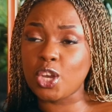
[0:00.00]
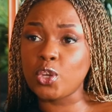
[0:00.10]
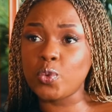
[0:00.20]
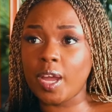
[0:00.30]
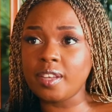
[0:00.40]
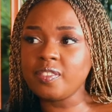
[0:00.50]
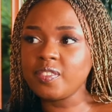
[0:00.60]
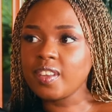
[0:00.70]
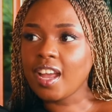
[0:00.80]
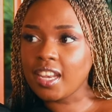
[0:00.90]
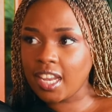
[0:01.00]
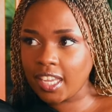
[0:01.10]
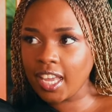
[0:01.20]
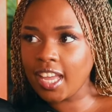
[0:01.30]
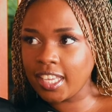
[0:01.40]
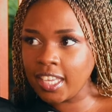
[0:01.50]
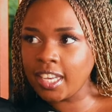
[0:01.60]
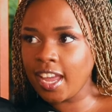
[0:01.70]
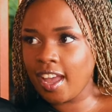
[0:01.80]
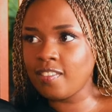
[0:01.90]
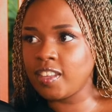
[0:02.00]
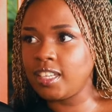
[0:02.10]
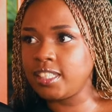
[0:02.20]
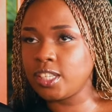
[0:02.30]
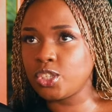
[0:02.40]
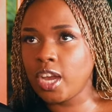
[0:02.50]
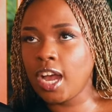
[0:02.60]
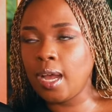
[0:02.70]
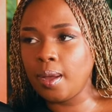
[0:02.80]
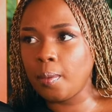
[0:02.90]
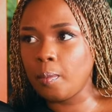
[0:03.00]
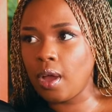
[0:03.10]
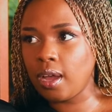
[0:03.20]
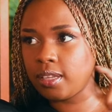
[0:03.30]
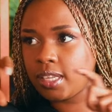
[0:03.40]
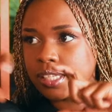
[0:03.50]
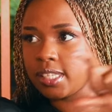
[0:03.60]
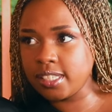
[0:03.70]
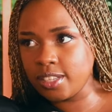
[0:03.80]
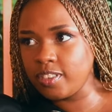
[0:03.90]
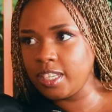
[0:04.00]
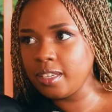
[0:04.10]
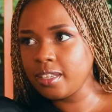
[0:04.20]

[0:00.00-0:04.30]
a good one. I haven't listened to her extensively.